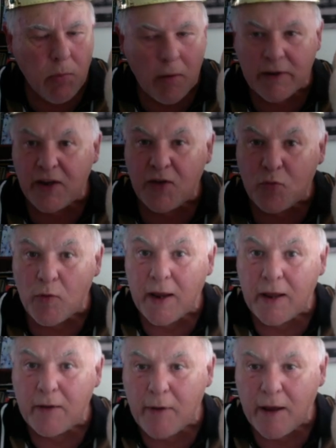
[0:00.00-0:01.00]
He's running
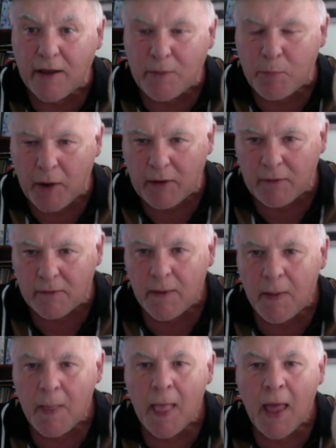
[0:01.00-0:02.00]
around the pen.
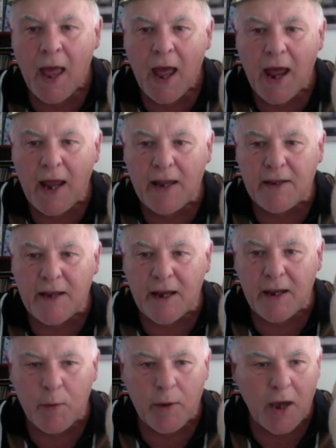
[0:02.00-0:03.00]
And
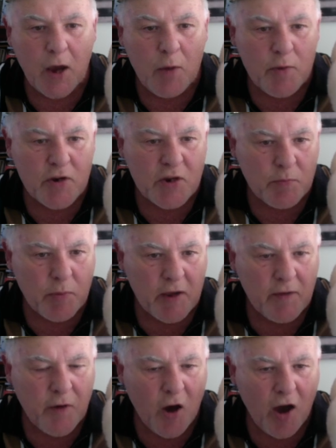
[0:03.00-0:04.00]
here we go, bishop
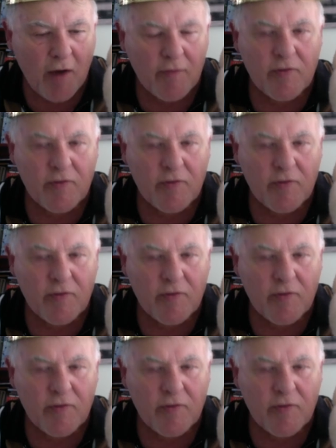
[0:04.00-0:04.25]
b5.